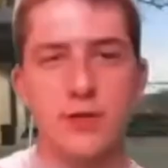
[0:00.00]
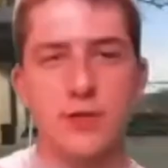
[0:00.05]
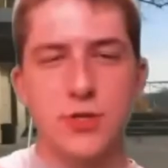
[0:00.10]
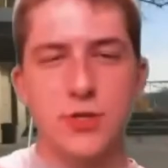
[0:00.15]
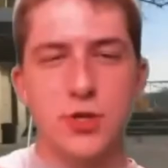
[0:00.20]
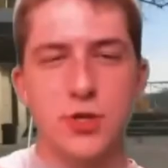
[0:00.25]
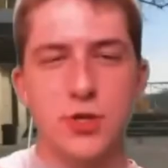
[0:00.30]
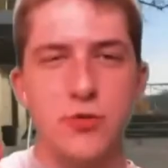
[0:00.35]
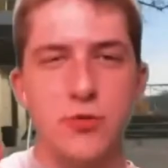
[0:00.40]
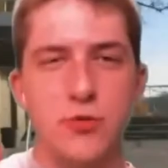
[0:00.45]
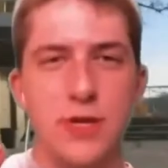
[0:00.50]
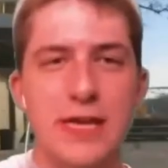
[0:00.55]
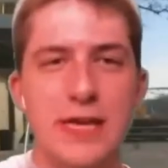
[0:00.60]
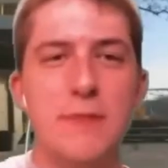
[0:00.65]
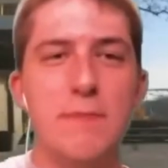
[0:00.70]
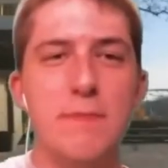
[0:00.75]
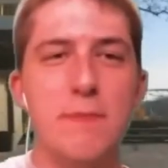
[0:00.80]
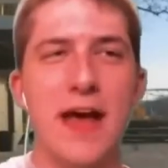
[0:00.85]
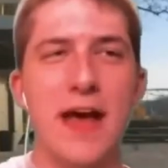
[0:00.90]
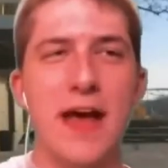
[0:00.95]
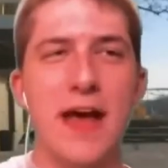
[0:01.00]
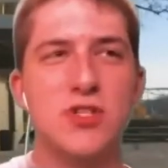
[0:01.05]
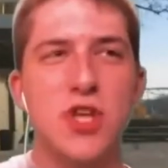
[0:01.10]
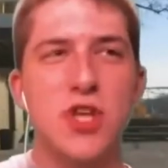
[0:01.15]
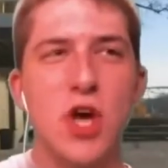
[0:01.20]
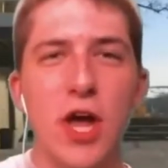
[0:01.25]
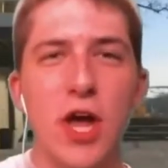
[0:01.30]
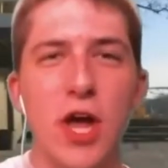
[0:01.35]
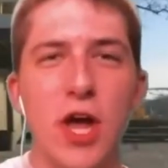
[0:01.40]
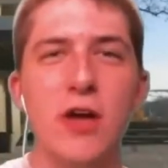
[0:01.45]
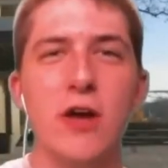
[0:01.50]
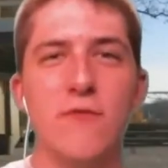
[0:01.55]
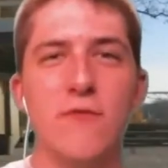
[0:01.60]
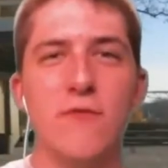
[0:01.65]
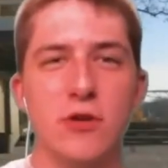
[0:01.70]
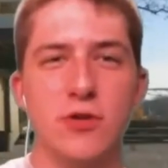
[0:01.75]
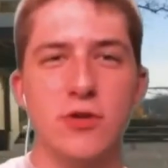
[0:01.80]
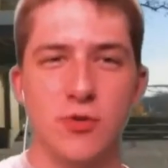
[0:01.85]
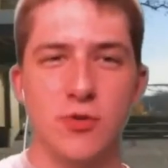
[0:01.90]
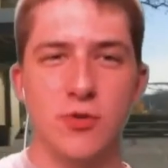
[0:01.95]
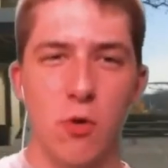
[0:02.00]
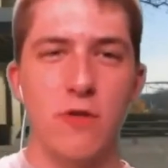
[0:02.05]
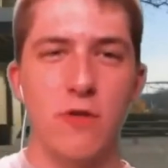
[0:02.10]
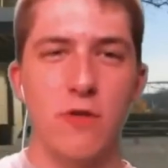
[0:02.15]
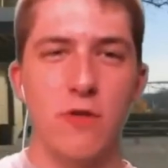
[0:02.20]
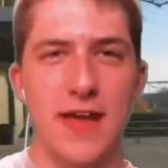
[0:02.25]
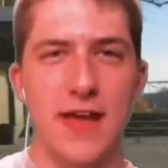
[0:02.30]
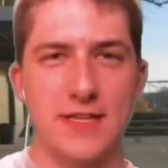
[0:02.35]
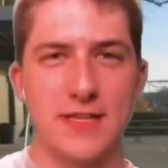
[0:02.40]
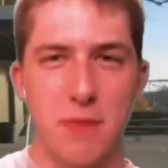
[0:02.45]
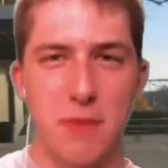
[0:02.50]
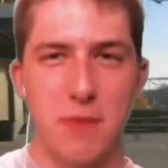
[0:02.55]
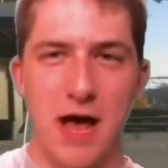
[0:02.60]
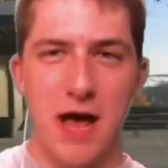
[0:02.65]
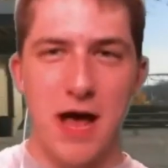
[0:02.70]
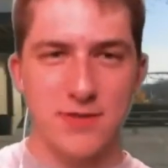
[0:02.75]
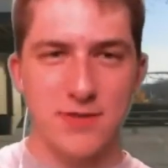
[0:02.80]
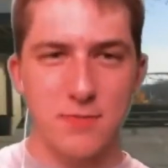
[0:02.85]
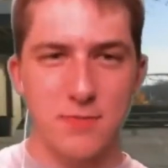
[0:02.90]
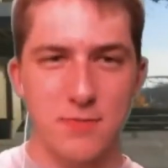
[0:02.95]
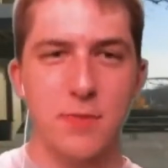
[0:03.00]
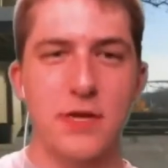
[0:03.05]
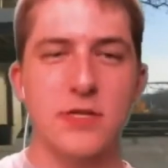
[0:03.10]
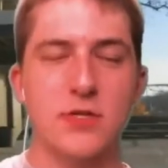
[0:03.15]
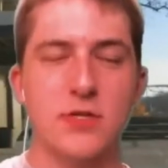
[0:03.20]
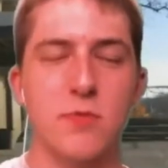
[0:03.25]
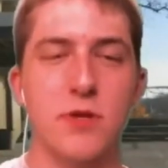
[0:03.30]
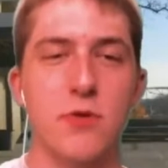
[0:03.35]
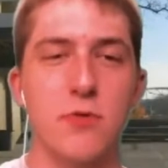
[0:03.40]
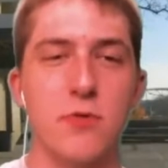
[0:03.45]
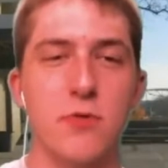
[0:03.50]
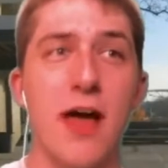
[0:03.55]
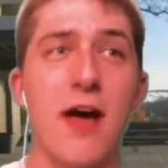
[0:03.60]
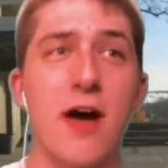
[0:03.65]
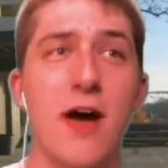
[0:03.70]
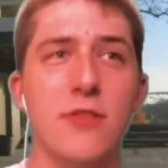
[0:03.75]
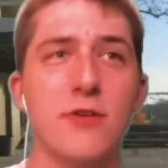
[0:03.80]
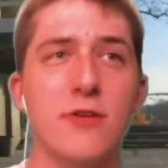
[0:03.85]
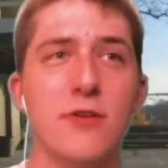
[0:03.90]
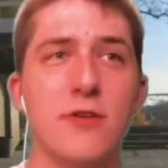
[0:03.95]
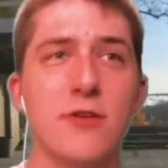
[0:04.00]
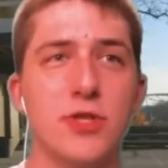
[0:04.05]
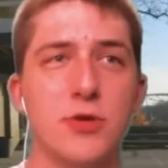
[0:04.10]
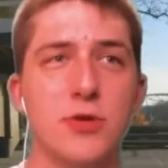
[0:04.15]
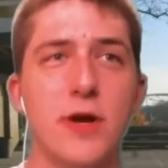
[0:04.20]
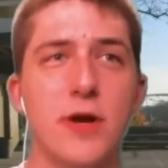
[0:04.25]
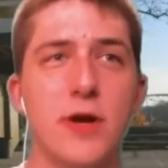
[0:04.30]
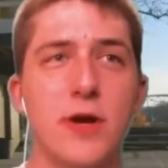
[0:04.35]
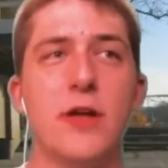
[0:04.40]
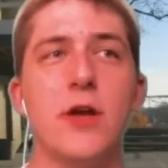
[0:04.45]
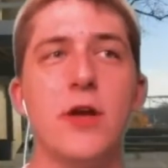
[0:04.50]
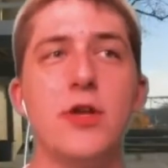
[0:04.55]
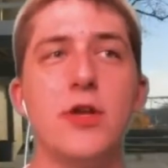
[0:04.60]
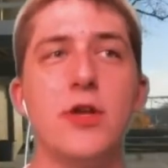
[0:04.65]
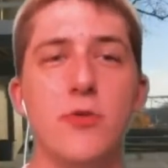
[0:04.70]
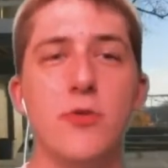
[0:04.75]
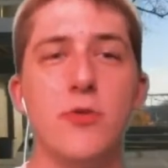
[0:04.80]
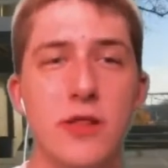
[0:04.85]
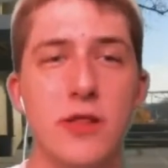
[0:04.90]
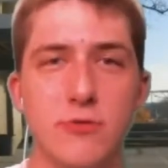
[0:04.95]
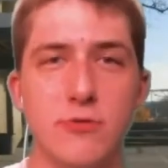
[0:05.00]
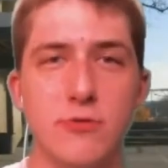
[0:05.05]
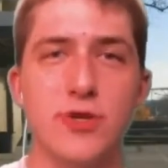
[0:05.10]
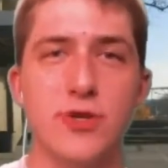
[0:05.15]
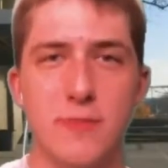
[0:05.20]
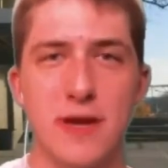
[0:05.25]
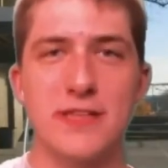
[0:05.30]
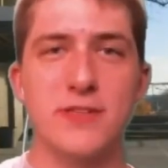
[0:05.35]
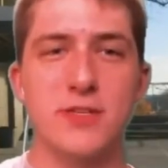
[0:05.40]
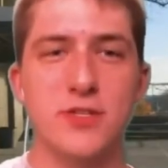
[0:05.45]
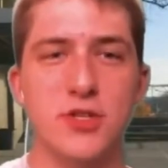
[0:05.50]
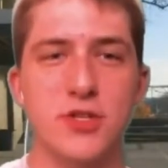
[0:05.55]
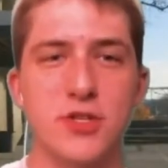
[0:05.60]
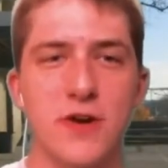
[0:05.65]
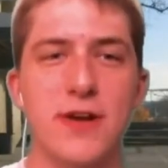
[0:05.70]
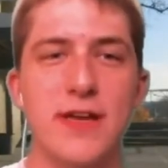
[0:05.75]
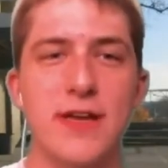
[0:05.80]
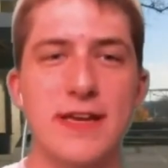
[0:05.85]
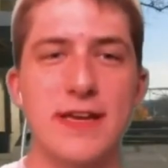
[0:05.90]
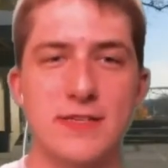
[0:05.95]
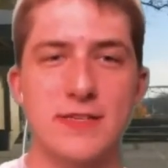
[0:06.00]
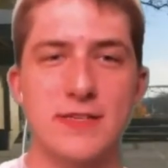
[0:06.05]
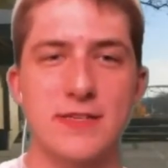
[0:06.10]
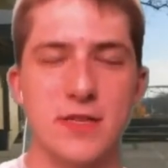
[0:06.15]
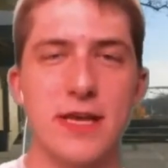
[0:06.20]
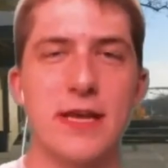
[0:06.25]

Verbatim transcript: to keep as tight of control of it as possible because when you let others do it, you can lose your message very easily.